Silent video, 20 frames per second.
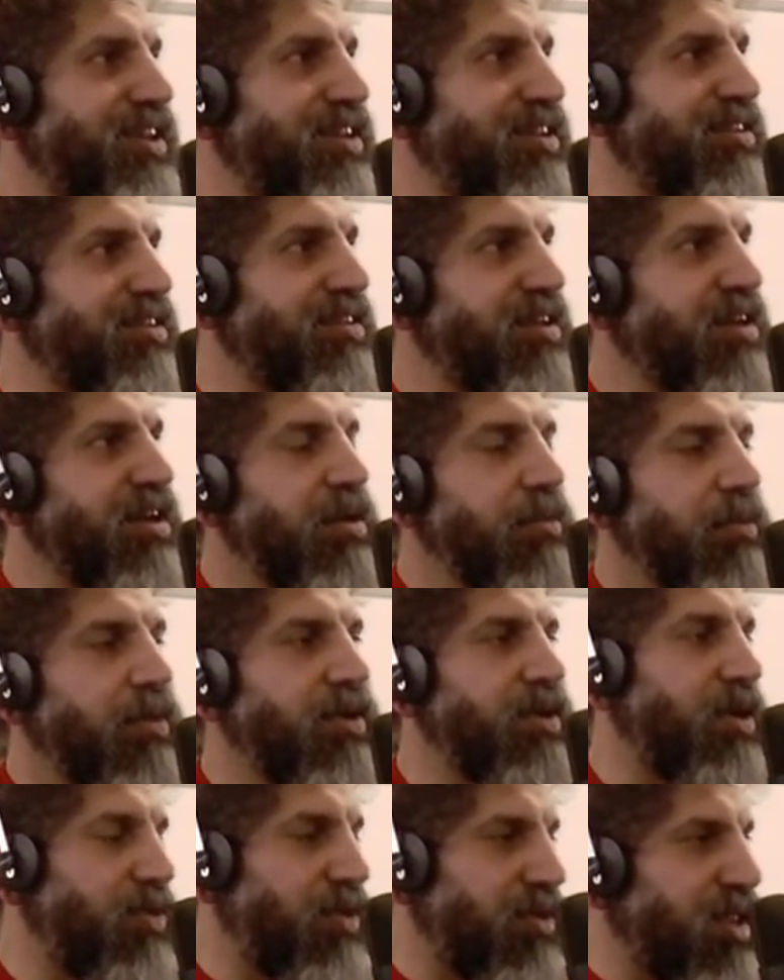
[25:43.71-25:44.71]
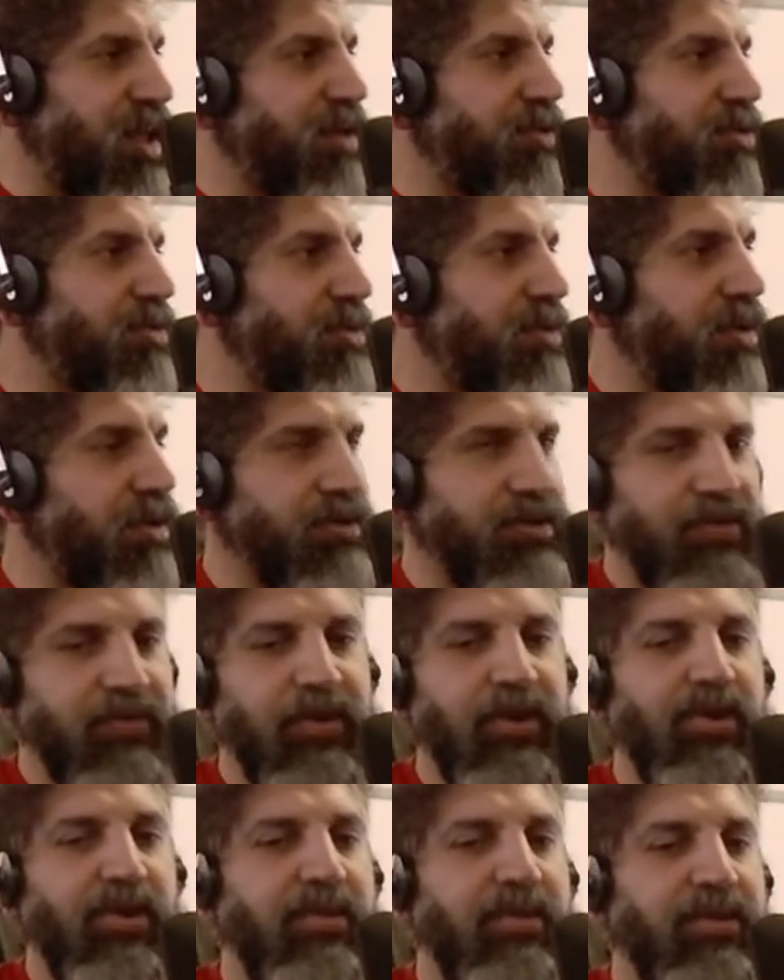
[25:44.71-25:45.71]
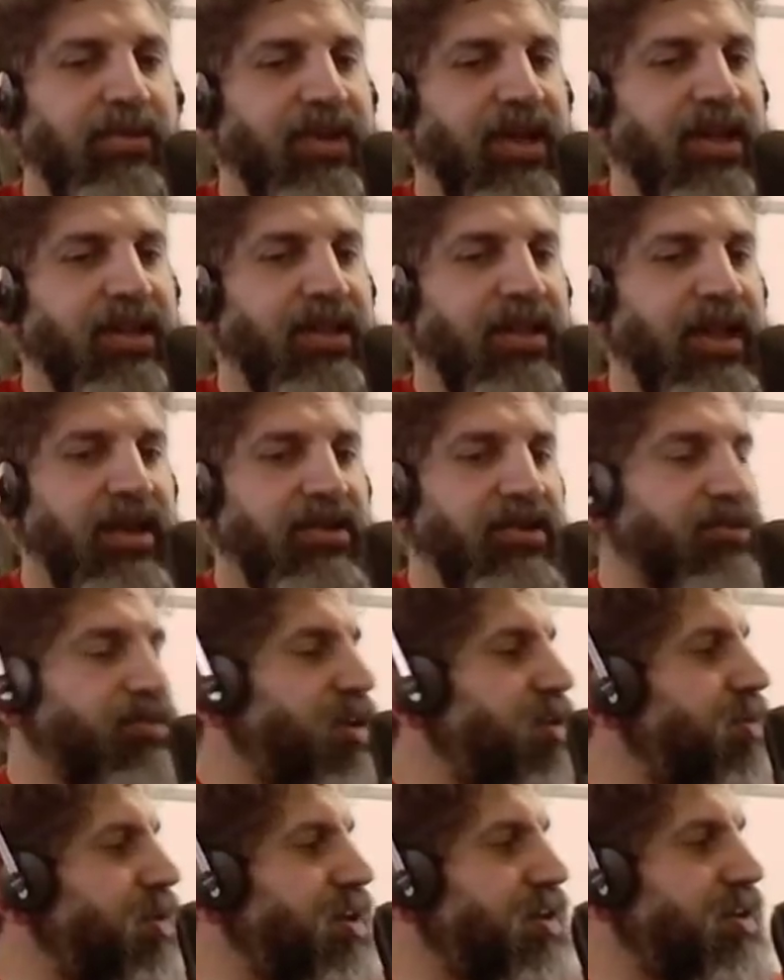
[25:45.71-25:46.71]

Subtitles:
And because I would like to also follow up on that later, maybe.